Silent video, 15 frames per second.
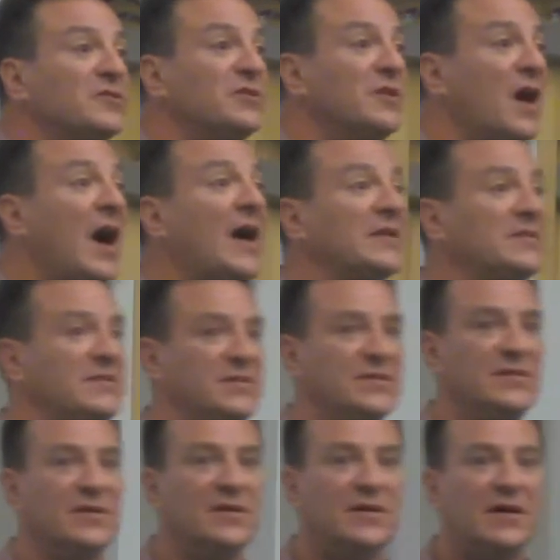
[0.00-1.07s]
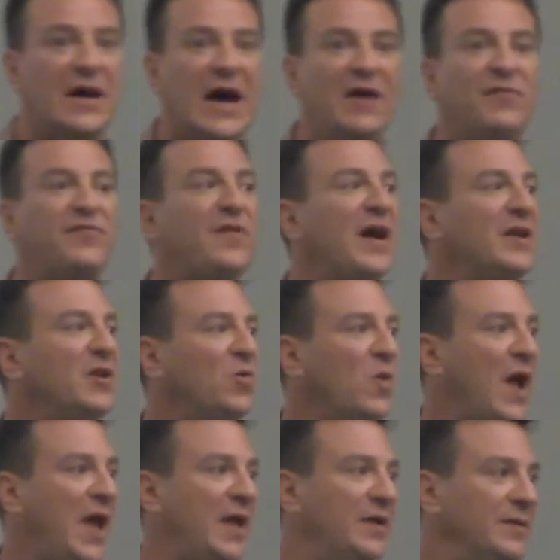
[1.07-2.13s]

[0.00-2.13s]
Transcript: or not, I'll find a way.